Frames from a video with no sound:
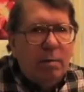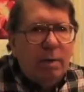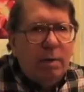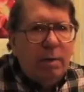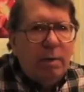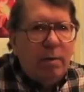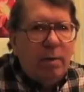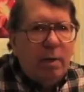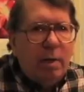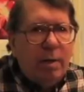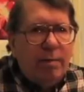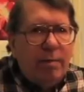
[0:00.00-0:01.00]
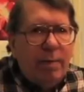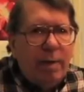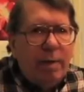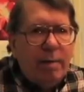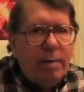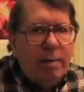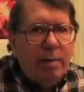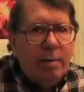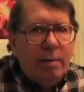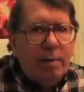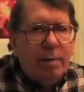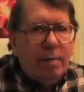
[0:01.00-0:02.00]
but they were all out of phase.
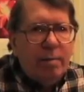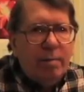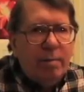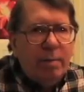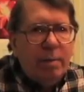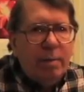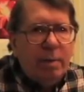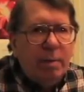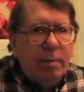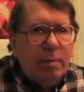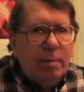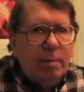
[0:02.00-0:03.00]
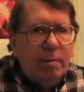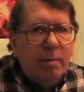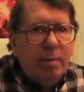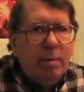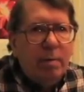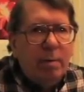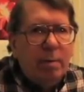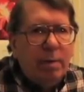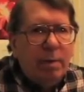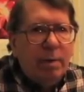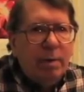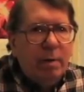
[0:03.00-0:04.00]
There was something wrong
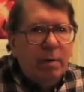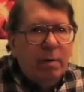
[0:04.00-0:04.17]
there.